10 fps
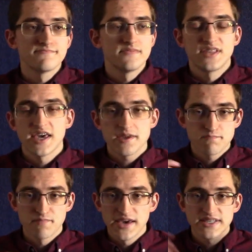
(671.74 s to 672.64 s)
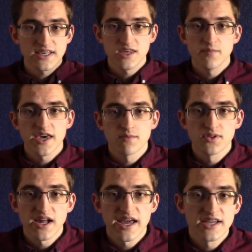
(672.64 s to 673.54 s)
they basically make a
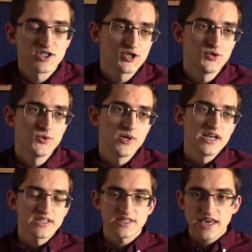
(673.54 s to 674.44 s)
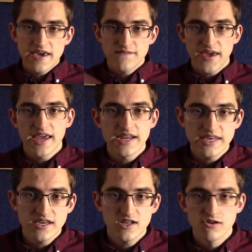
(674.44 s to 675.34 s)
plan to save
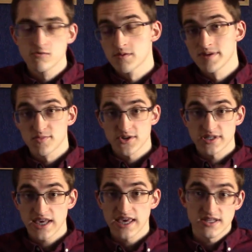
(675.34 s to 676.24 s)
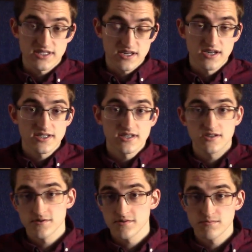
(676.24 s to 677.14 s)
Aedion, who, remember, is Aelin's cousin,
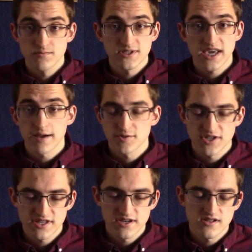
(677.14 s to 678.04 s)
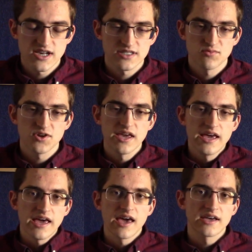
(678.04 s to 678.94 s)
who was captured at the end of the last book,
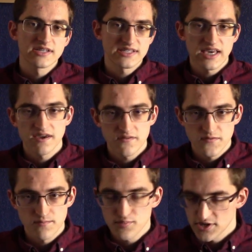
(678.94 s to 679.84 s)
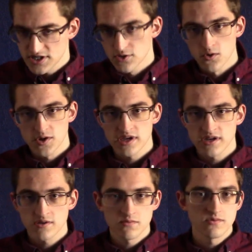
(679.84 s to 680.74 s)
and to save Prince
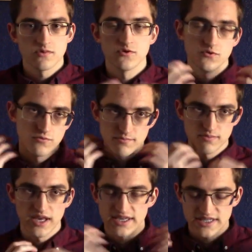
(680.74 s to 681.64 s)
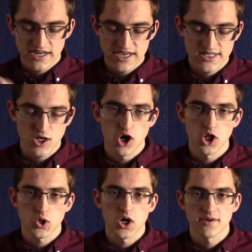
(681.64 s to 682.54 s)
Dorian, who, like I said, has the
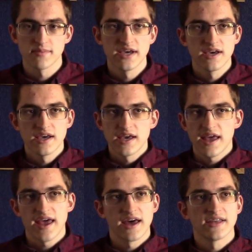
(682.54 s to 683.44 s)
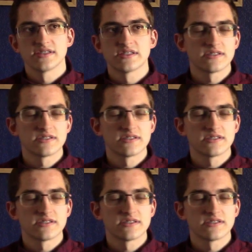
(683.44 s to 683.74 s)
collar on him. And